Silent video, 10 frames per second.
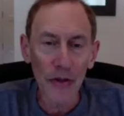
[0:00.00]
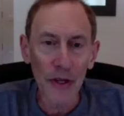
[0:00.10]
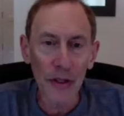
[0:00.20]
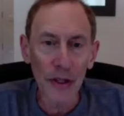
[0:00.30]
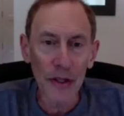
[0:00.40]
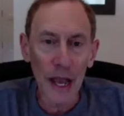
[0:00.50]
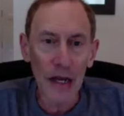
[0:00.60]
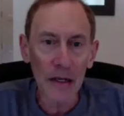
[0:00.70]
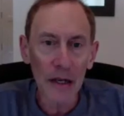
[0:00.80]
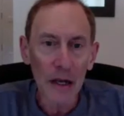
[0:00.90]
think
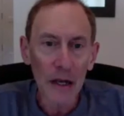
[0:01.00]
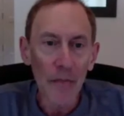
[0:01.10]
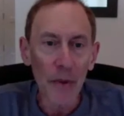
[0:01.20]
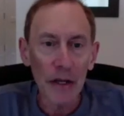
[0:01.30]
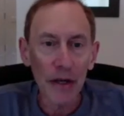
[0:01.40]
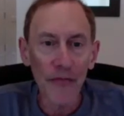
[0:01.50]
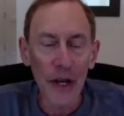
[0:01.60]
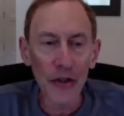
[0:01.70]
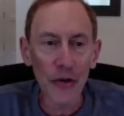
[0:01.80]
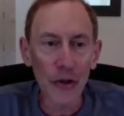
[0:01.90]
that. But
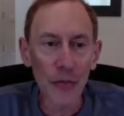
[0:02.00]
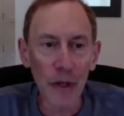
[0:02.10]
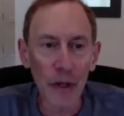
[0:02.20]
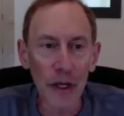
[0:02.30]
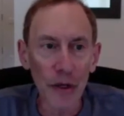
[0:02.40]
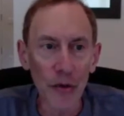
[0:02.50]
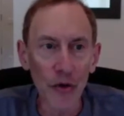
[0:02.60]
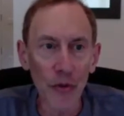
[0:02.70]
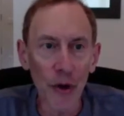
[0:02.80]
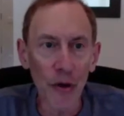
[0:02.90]
investors play a
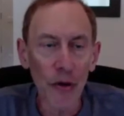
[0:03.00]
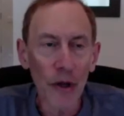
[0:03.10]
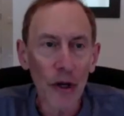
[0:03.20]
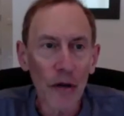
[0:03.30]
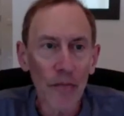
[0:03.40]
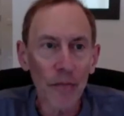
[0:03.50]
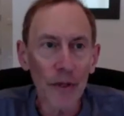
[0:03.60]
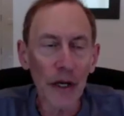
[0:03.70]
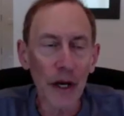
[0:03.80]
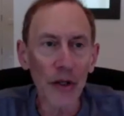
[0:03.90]
huge role,
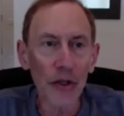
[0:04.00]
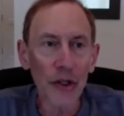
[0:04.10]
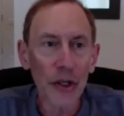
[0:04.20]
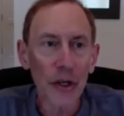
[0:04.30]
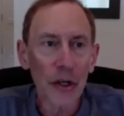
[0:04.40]
because